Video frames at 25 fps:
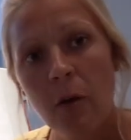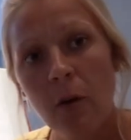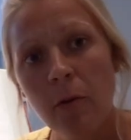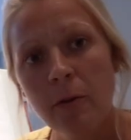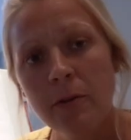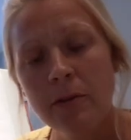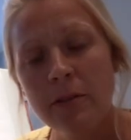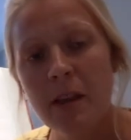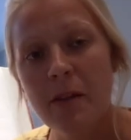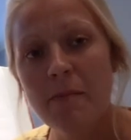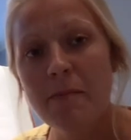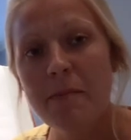
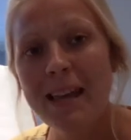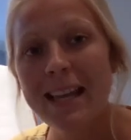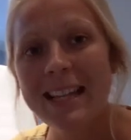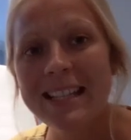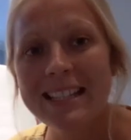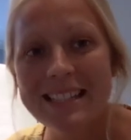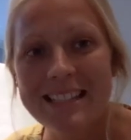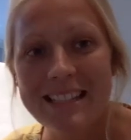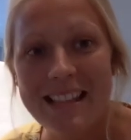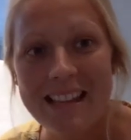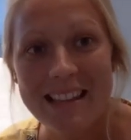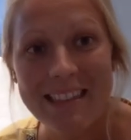also
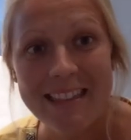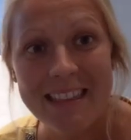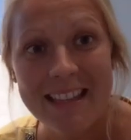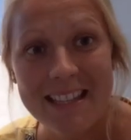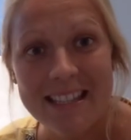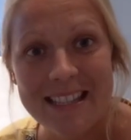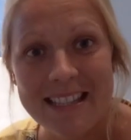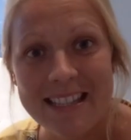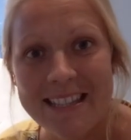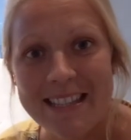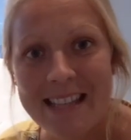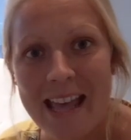means
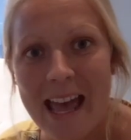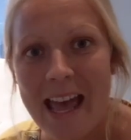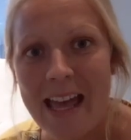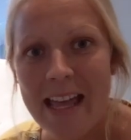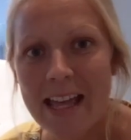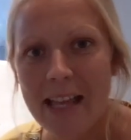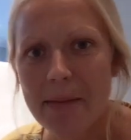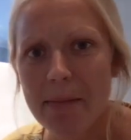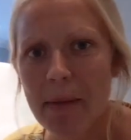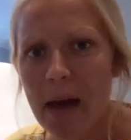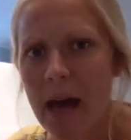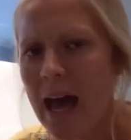the
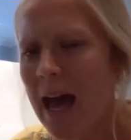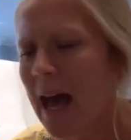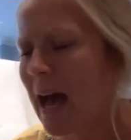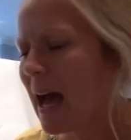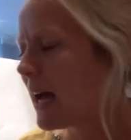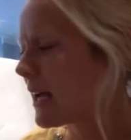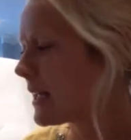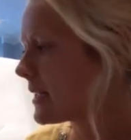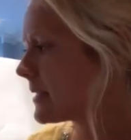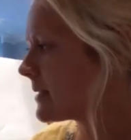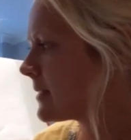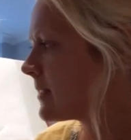same
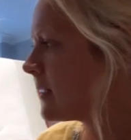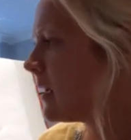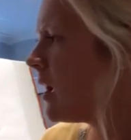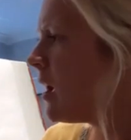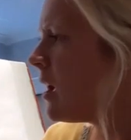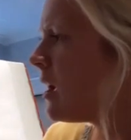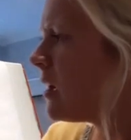as.